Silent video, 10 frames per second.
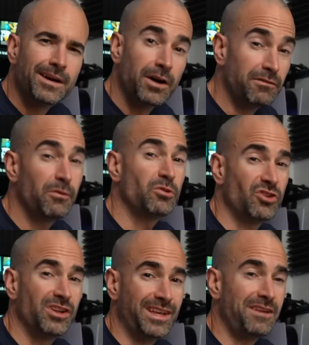
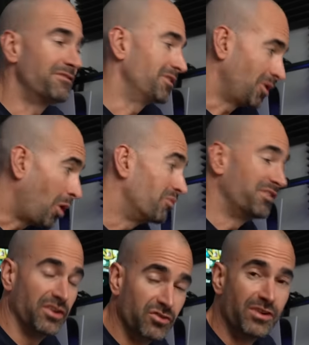Unfortunately, for
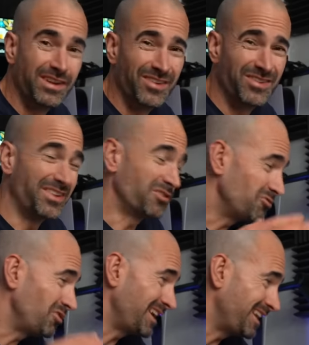obvious reasons, it's
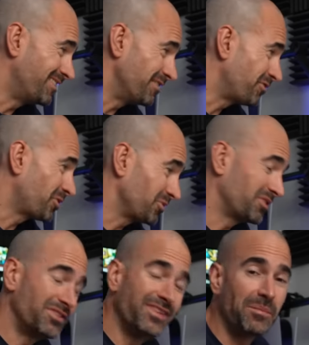really difficult
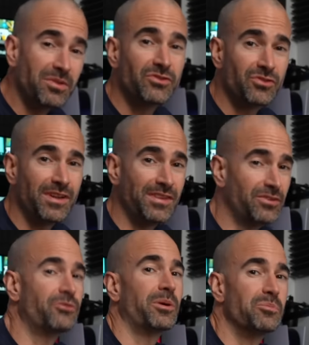to demonstrate
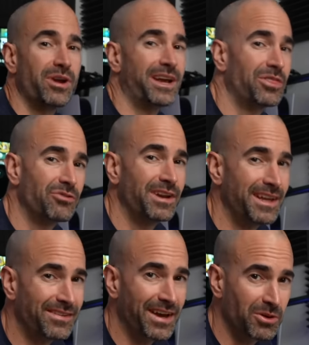this groundbreaking
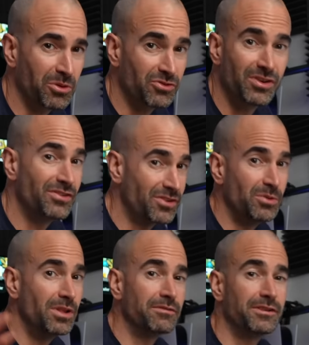3D technology to
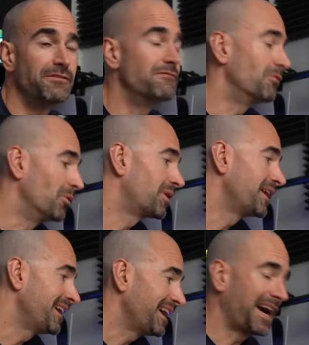you lovely folk
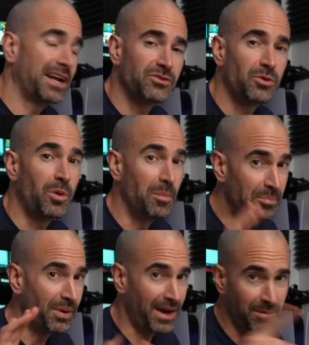at home,
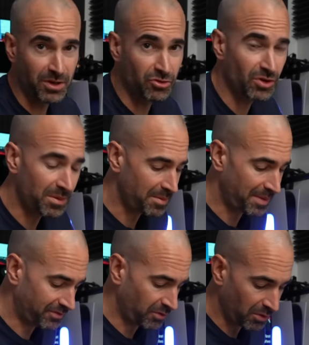but I'm going to try my
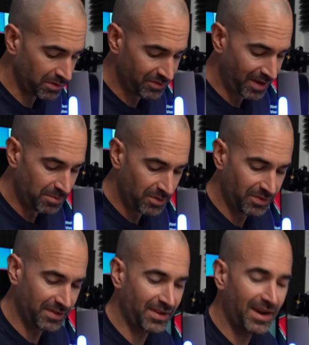best all the same using this